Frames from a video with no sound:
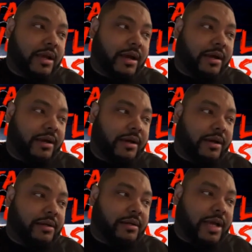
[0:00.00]

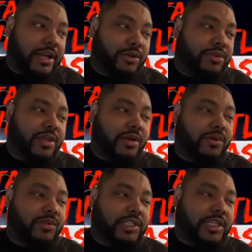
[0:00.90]
Uh, I do think
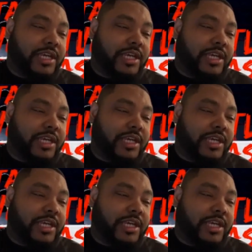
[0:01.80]
we'll see